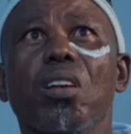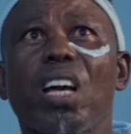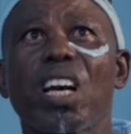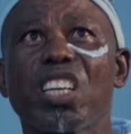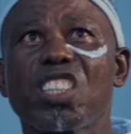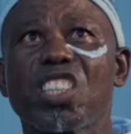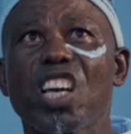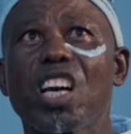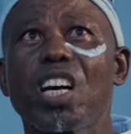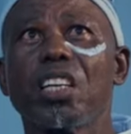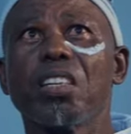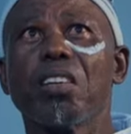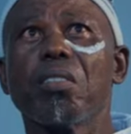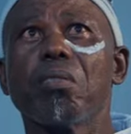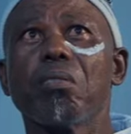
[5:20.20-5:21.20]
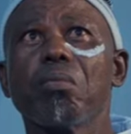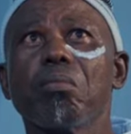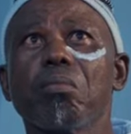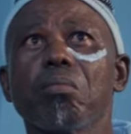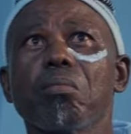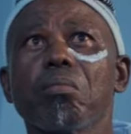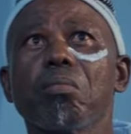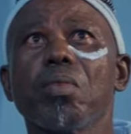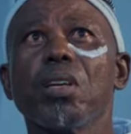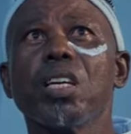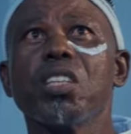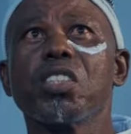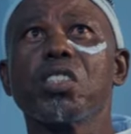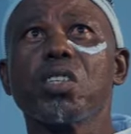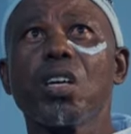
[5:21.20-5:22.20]
like I said,
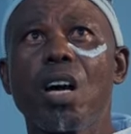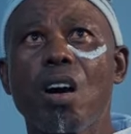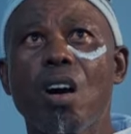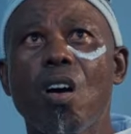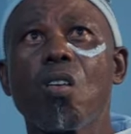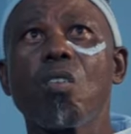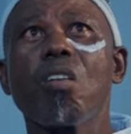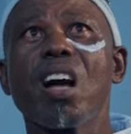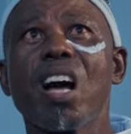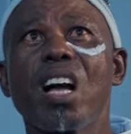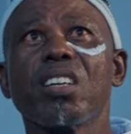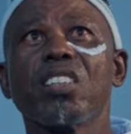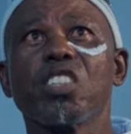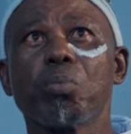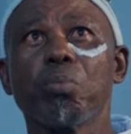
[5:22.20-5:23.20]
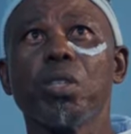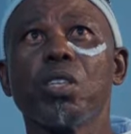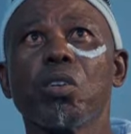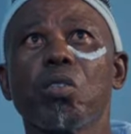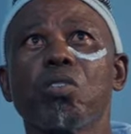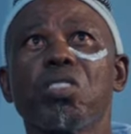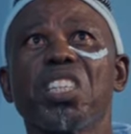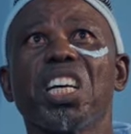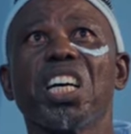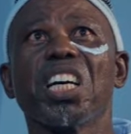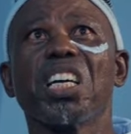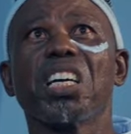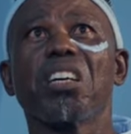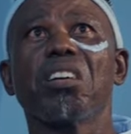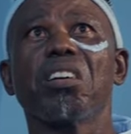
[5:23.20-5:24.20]
let all hearts be of them.
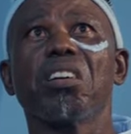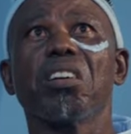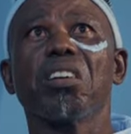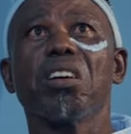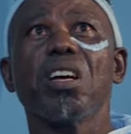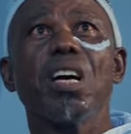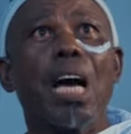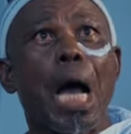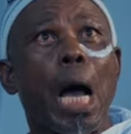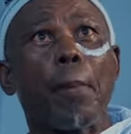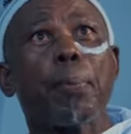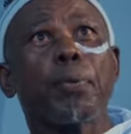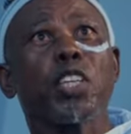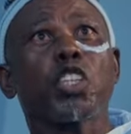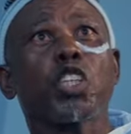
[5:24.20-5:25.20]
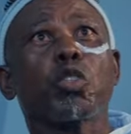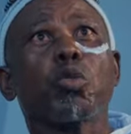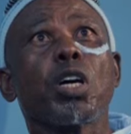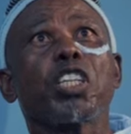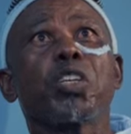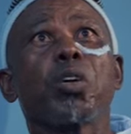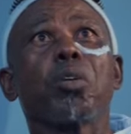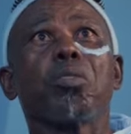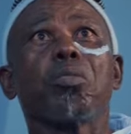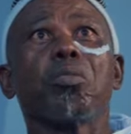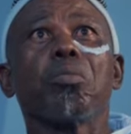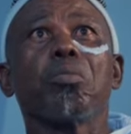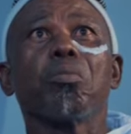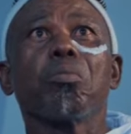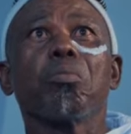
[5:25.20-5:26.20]
Help the situation.
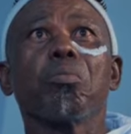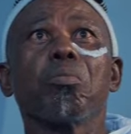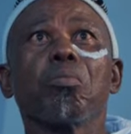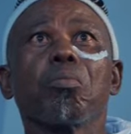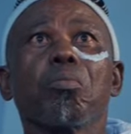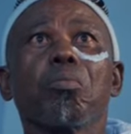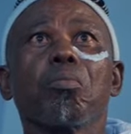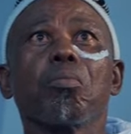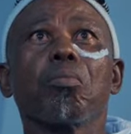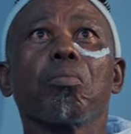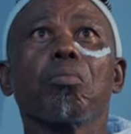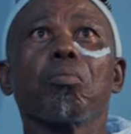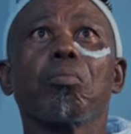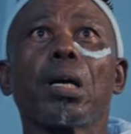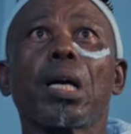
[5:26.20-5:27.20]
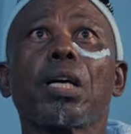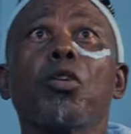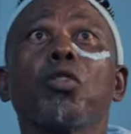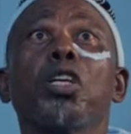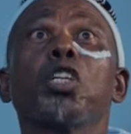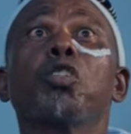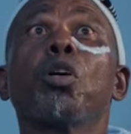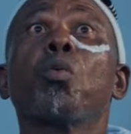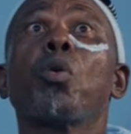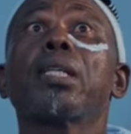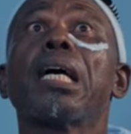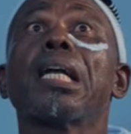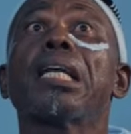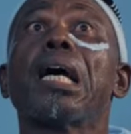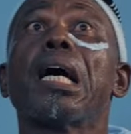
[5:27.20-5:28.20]
I can only help you,
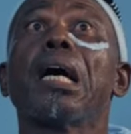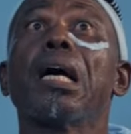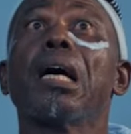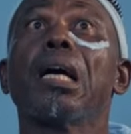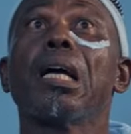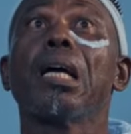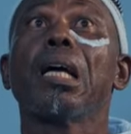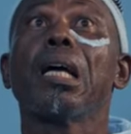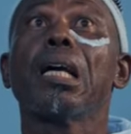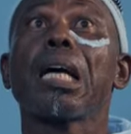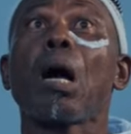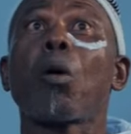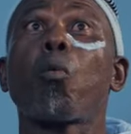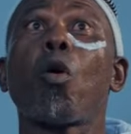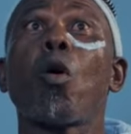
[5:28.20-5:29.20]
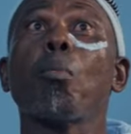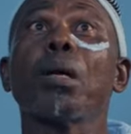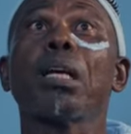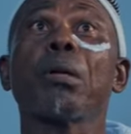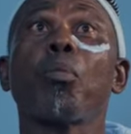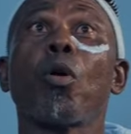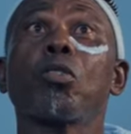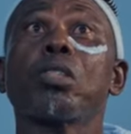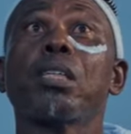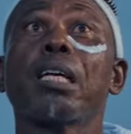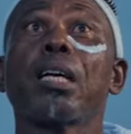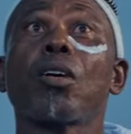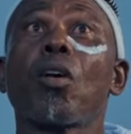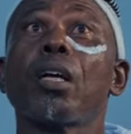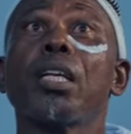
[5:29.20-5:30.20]
but I can't help you. I can't help you.
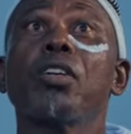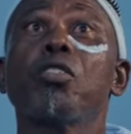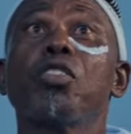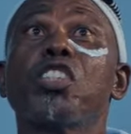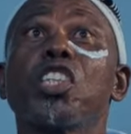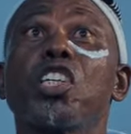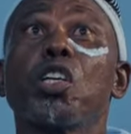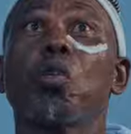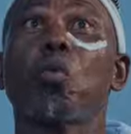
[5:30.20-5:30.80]
I can't help